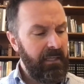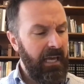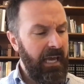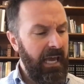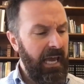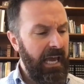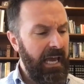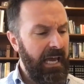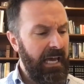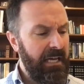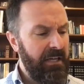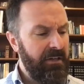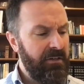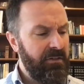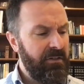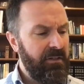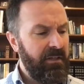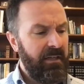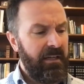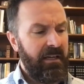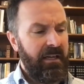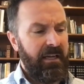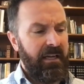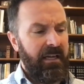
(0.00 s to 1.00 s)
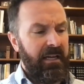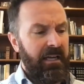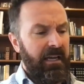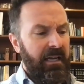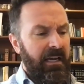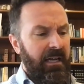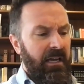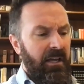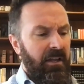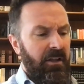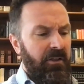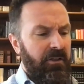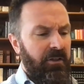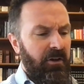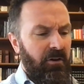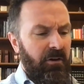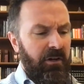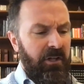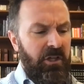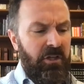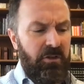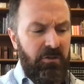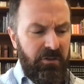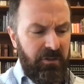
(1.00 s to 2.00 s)
And they're
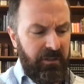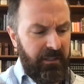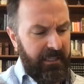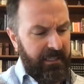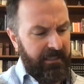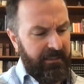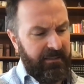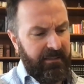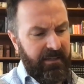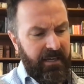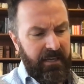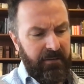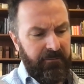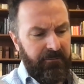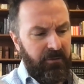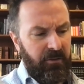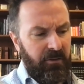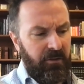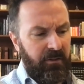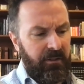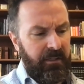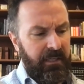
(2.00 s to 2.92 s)
hugely insightful.